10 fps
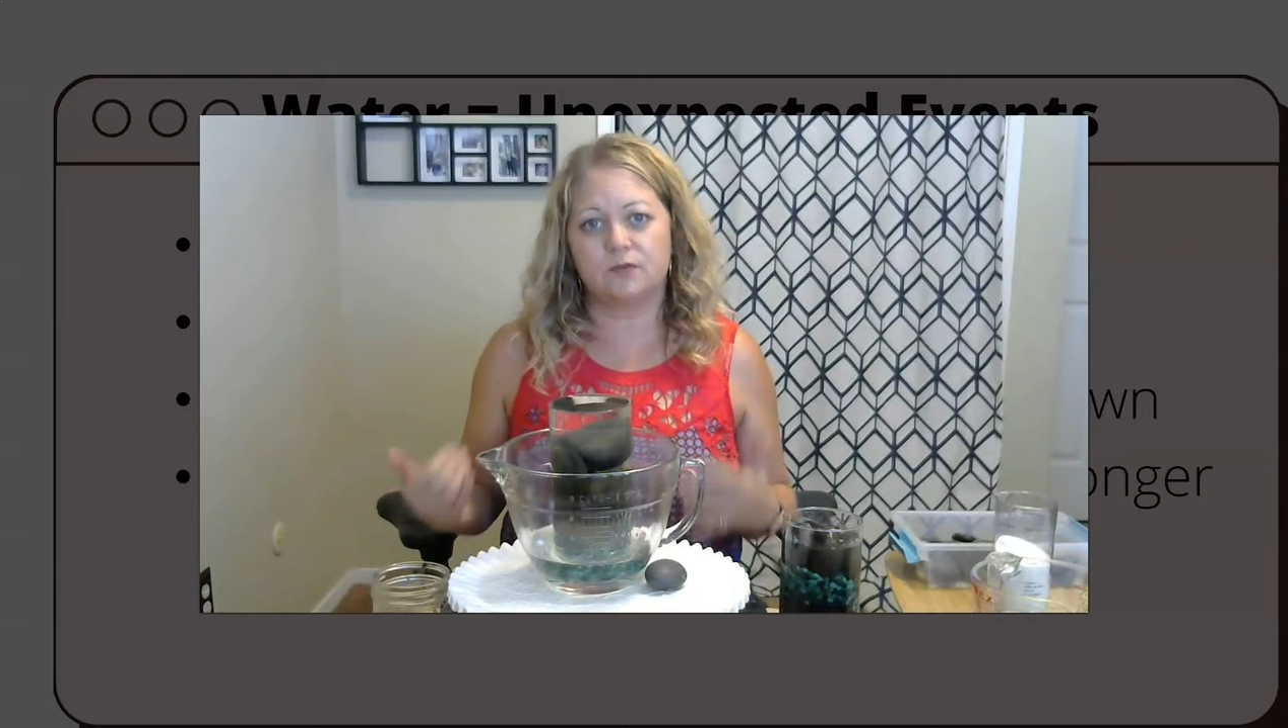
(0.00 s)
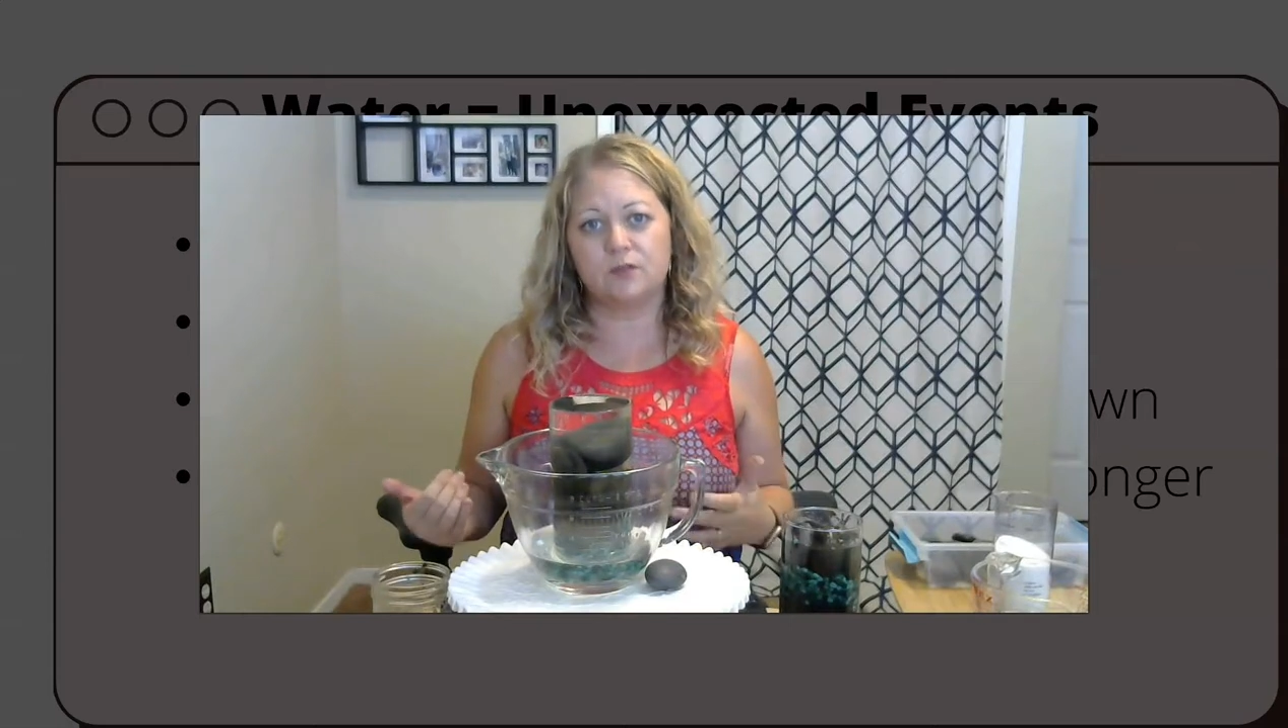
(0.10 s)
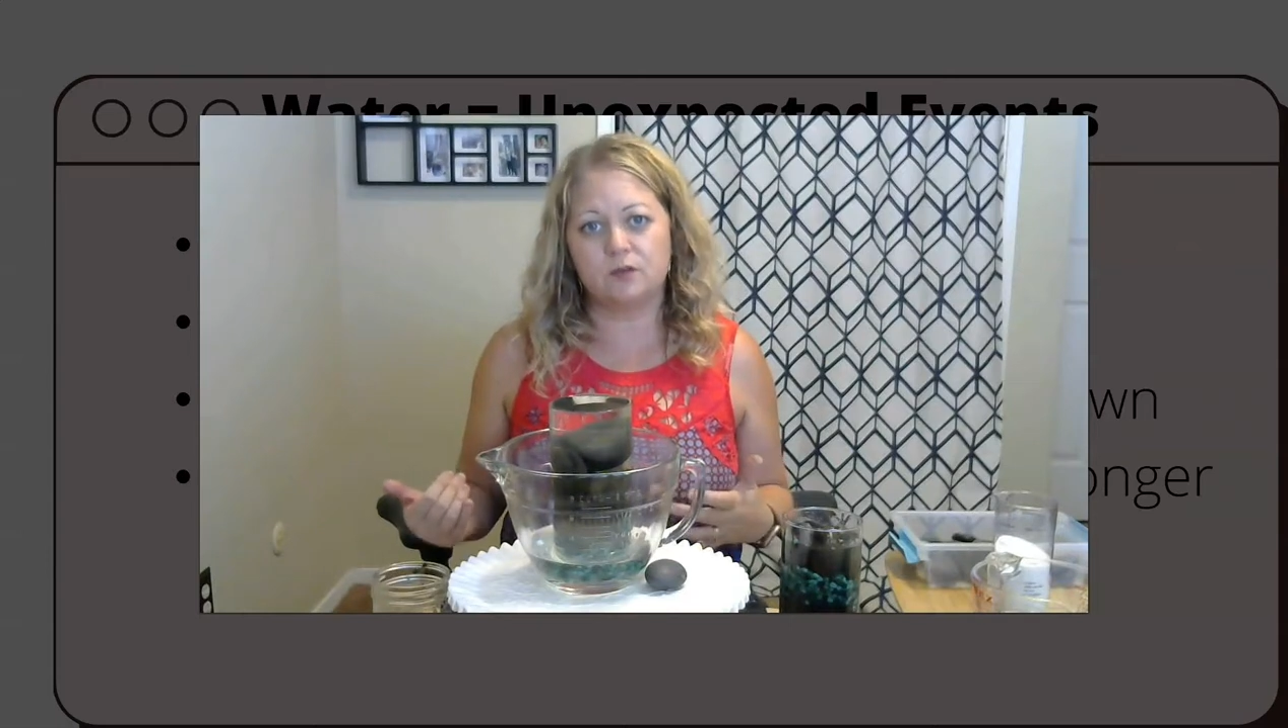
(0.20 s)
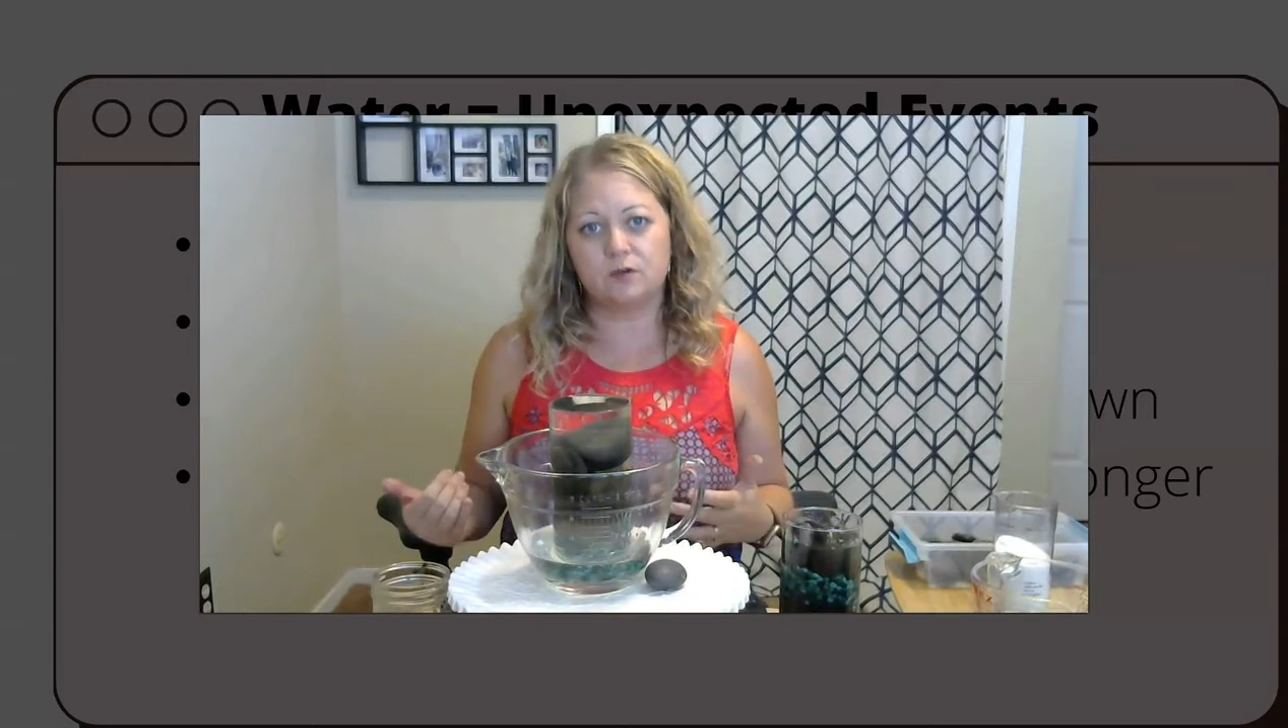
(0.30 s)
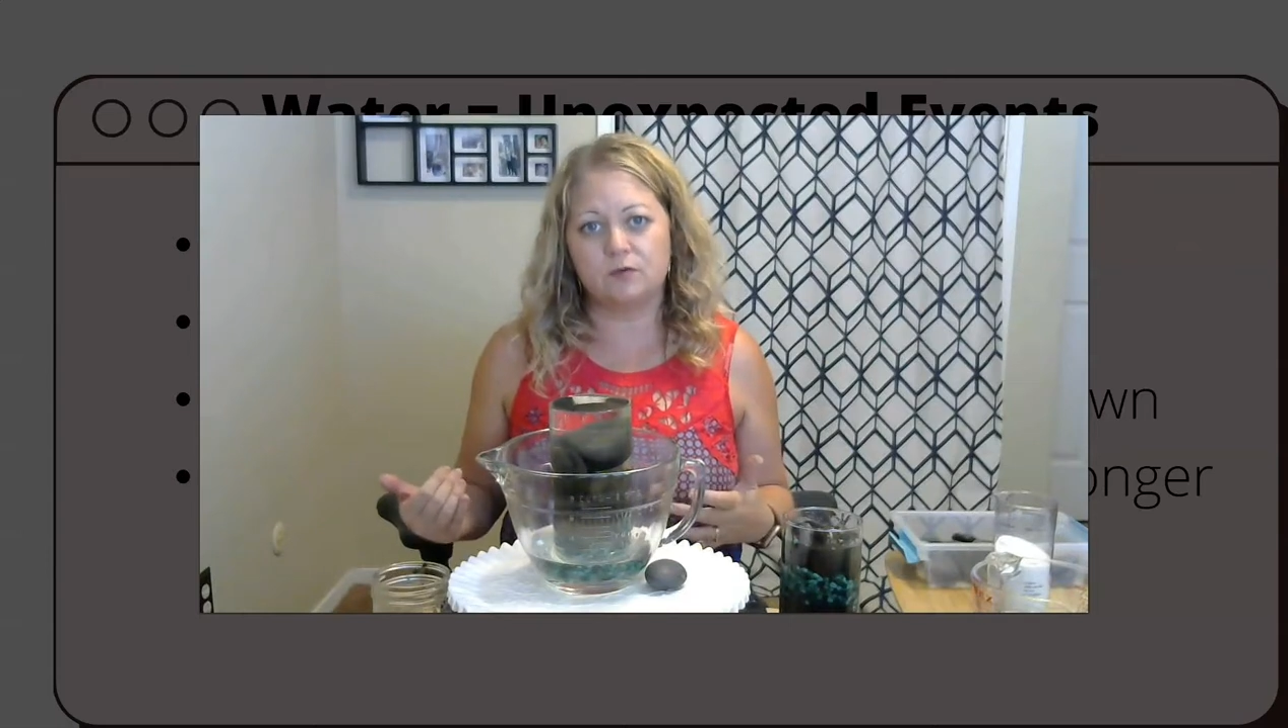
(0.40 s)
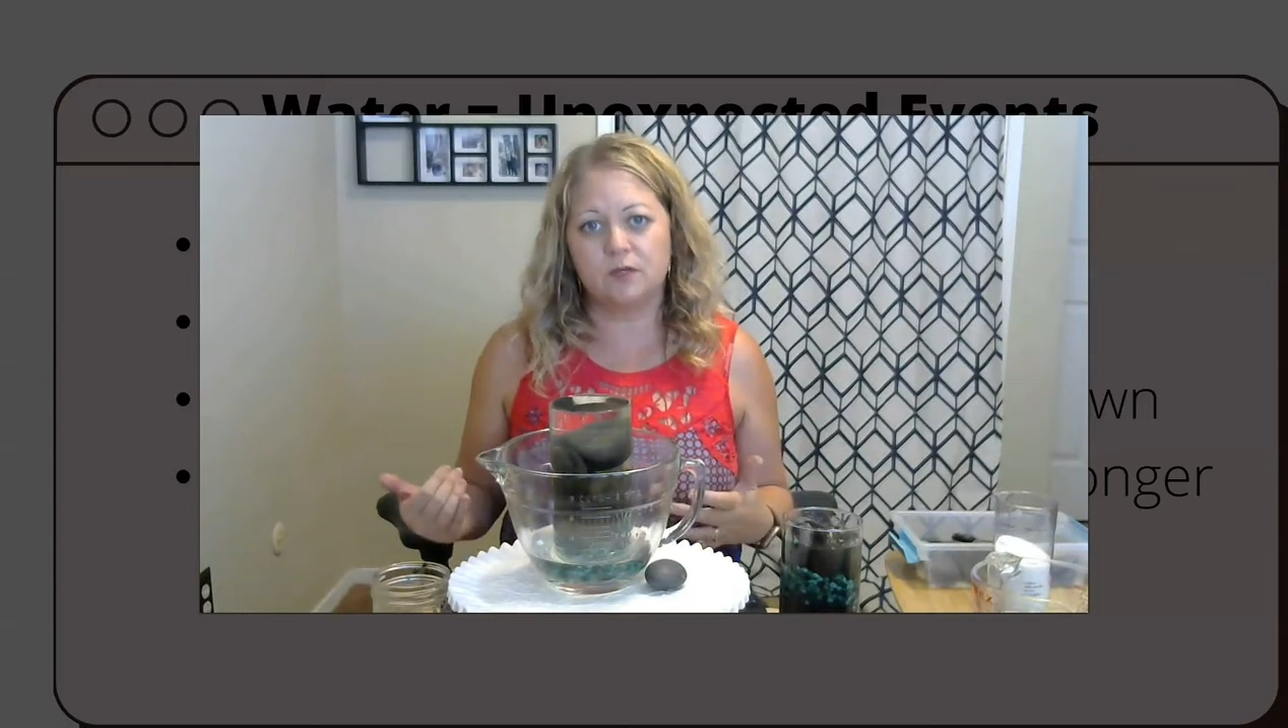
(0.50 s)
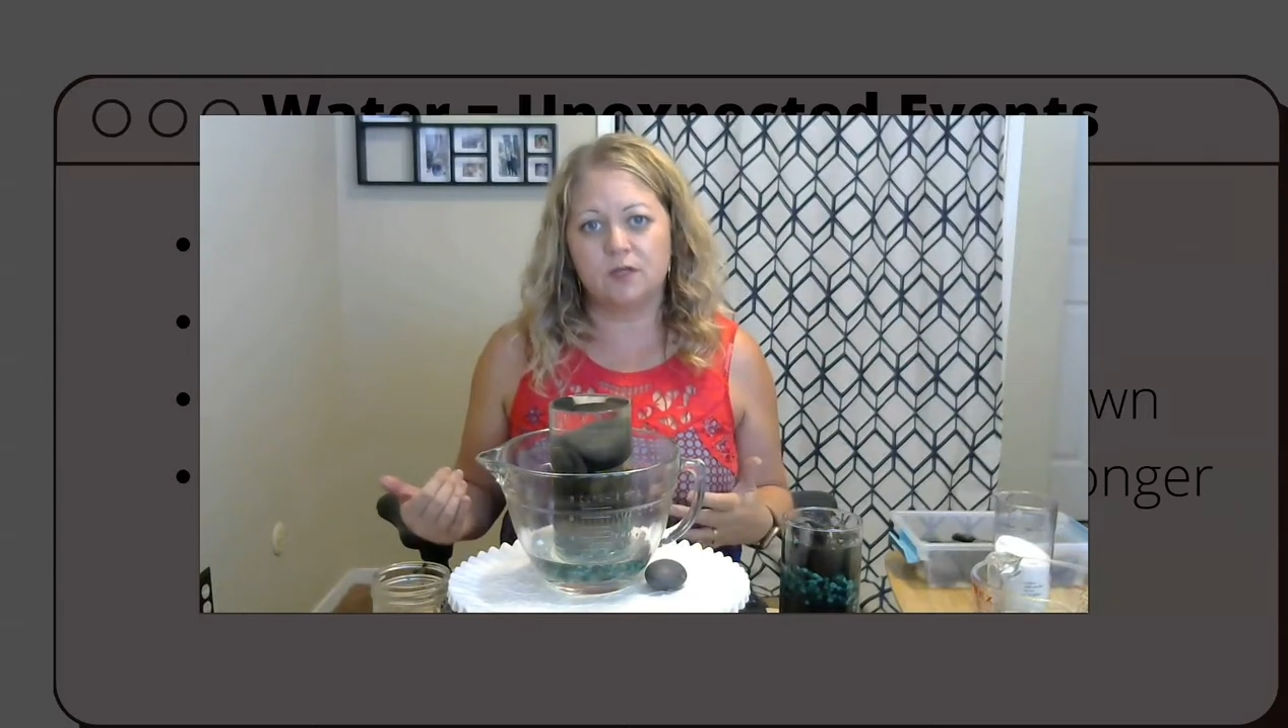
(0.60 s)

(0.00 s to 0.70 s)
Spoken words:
for you.